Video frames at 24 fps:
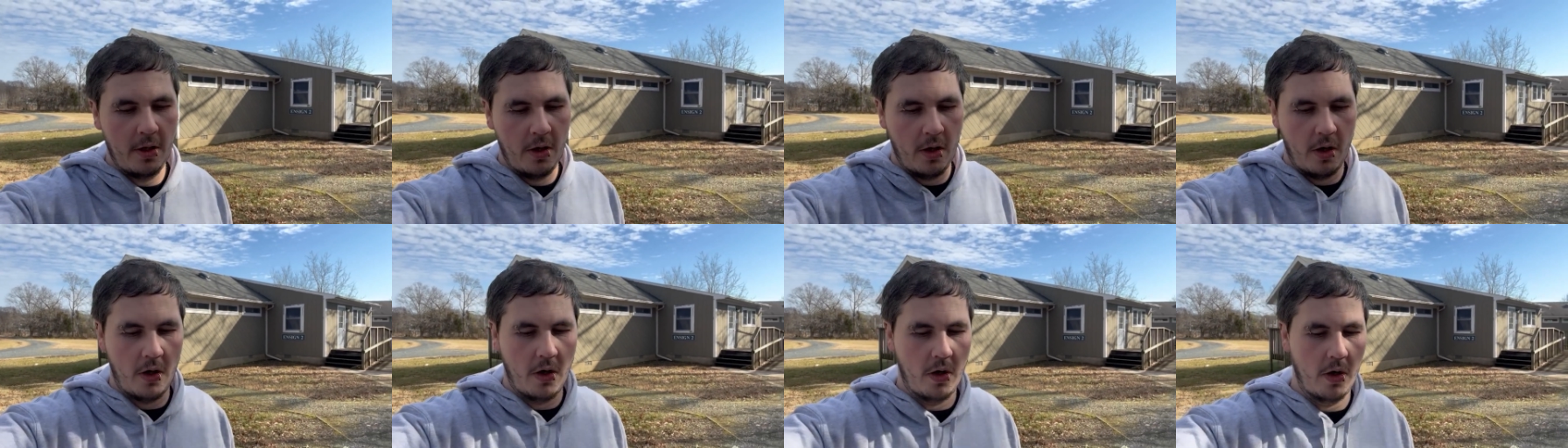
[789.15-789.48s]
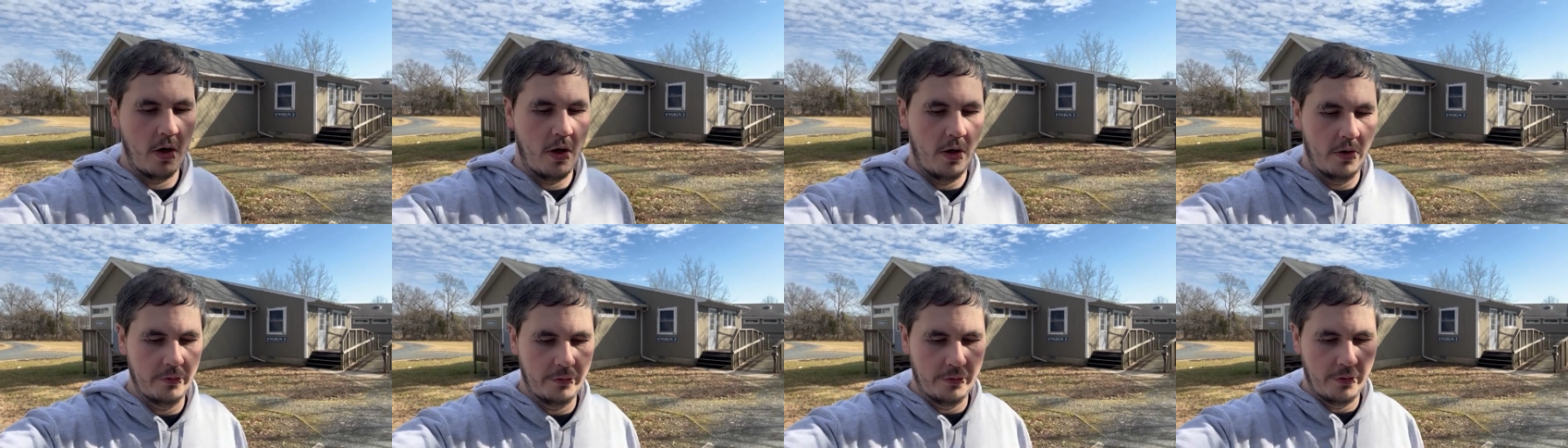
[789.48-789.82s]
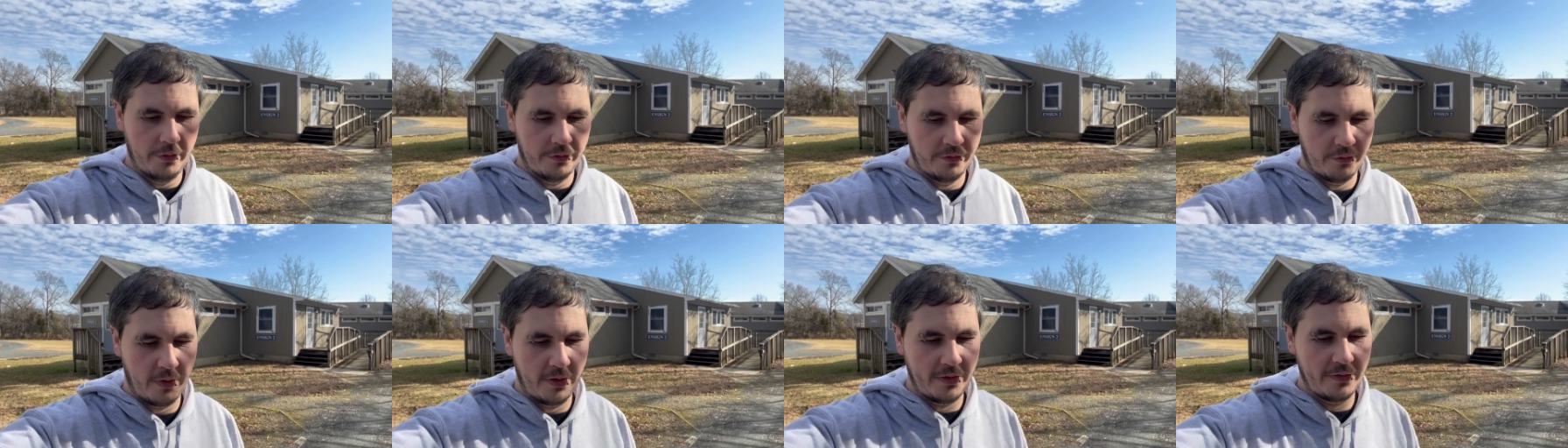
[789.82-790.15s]
on the
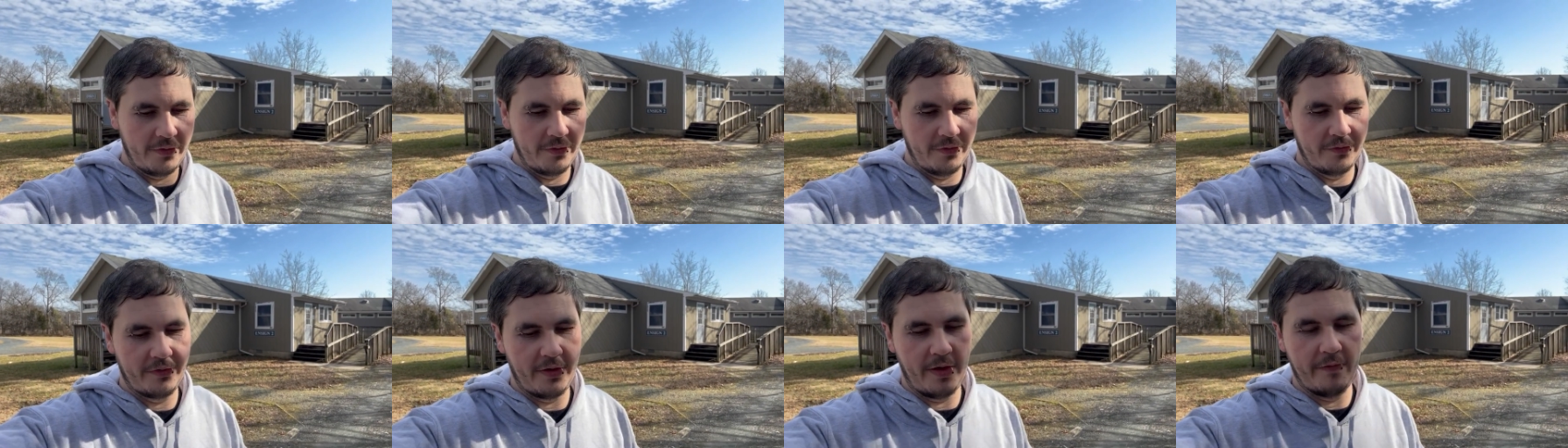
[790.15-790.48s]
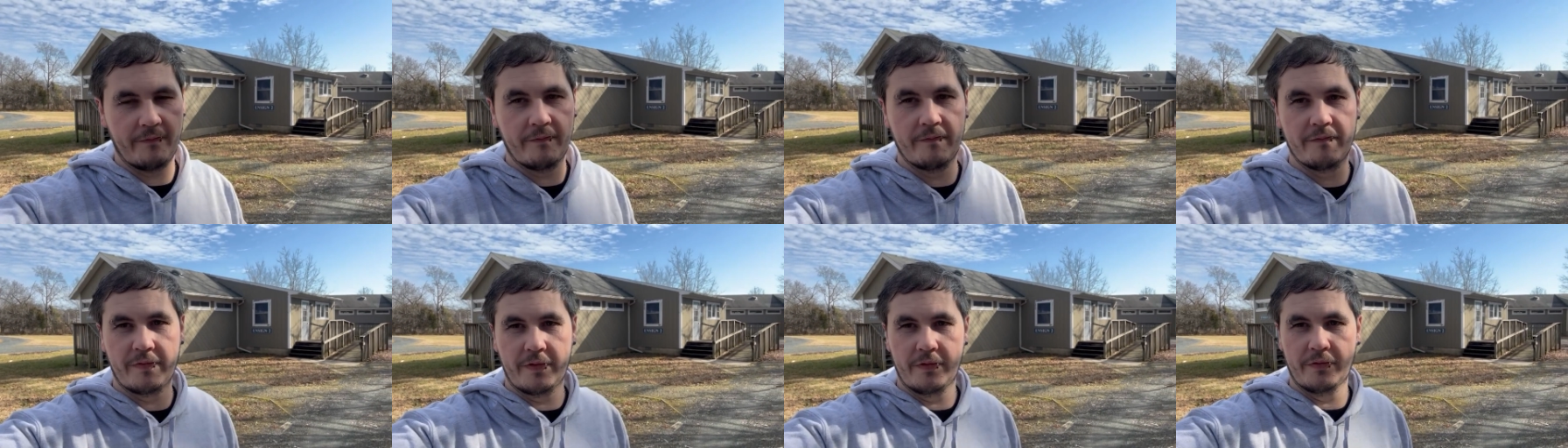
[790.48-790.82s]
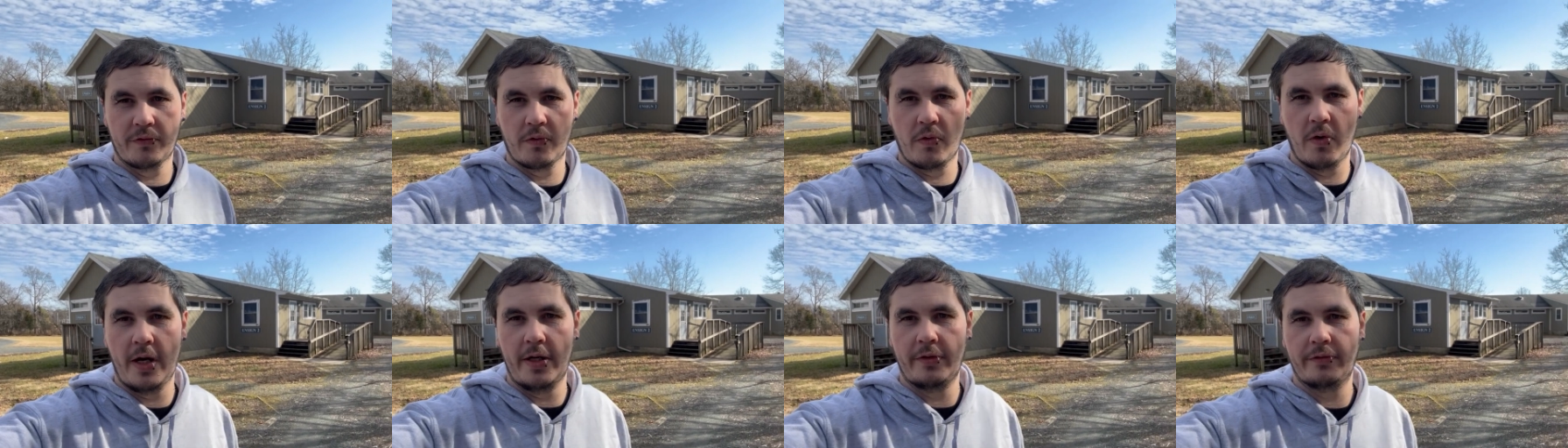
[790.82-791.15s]
twenty-seventh, it was
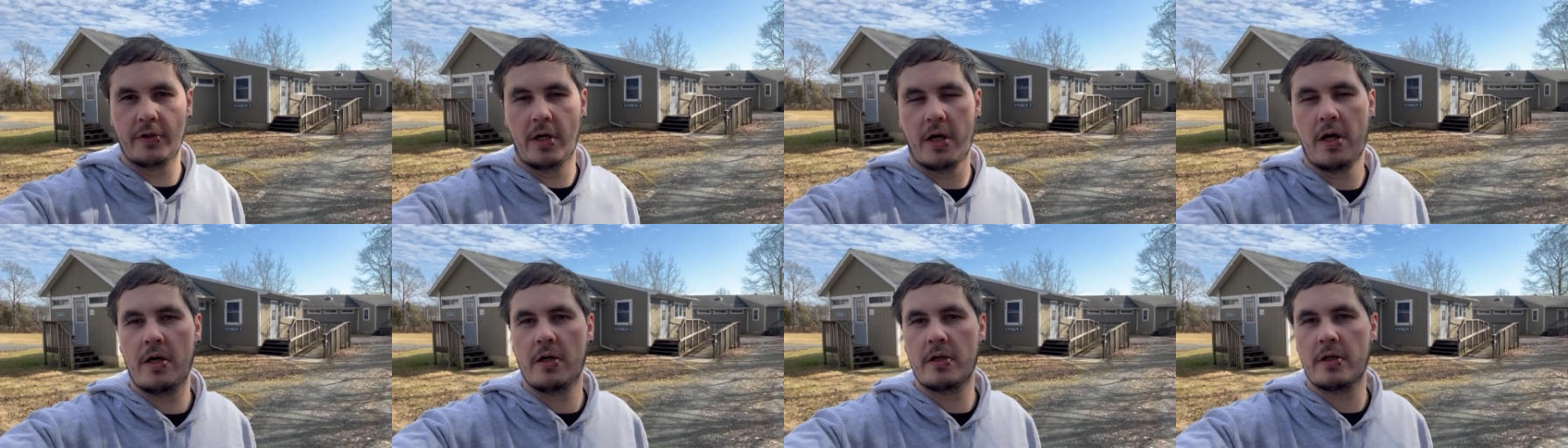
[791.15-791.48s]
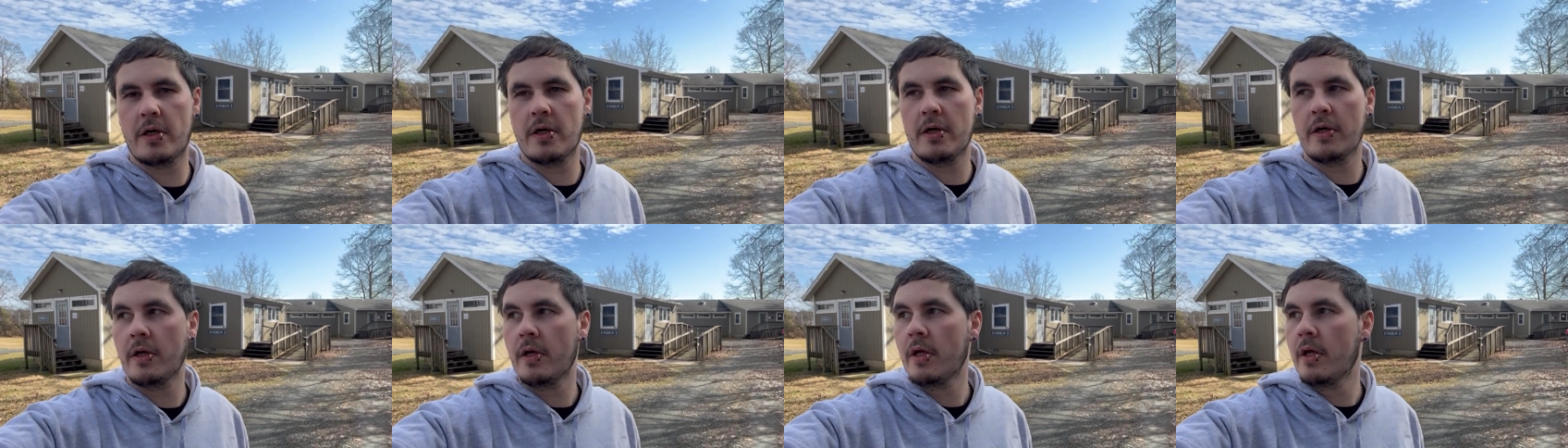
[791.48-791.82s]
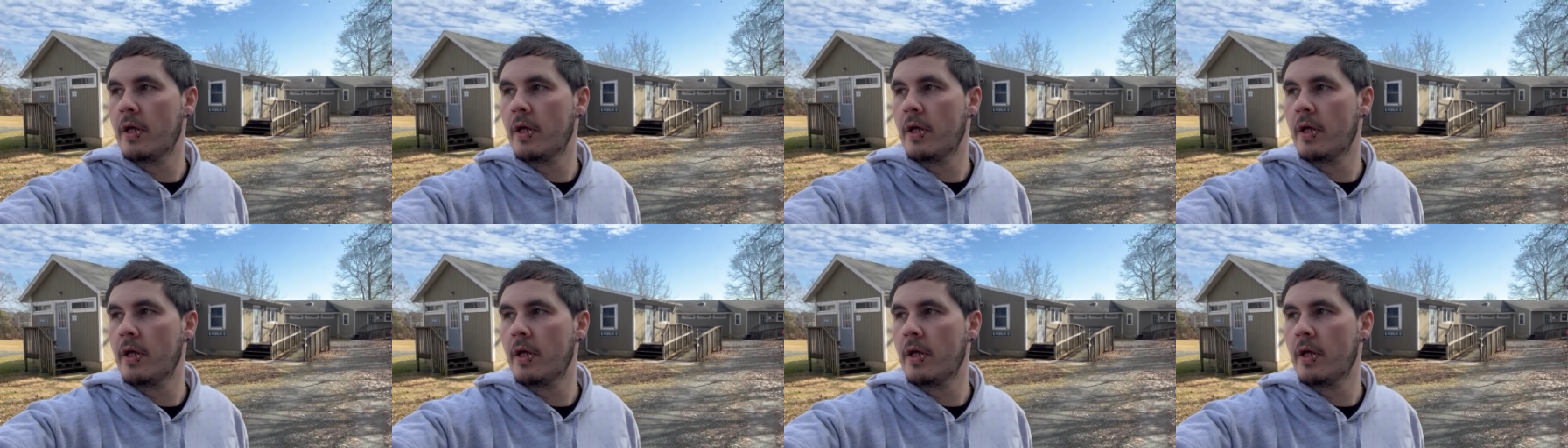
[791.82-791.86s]
quite dark.